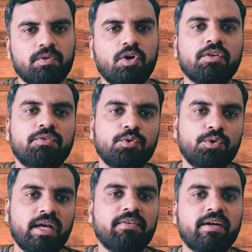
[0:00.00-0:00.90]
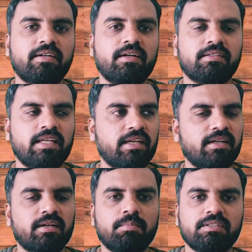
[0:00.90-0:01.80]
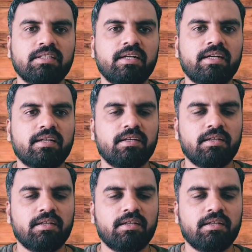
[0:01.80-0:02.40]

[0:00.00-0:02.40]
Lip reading: or if you would have entered, say in Embassy REIT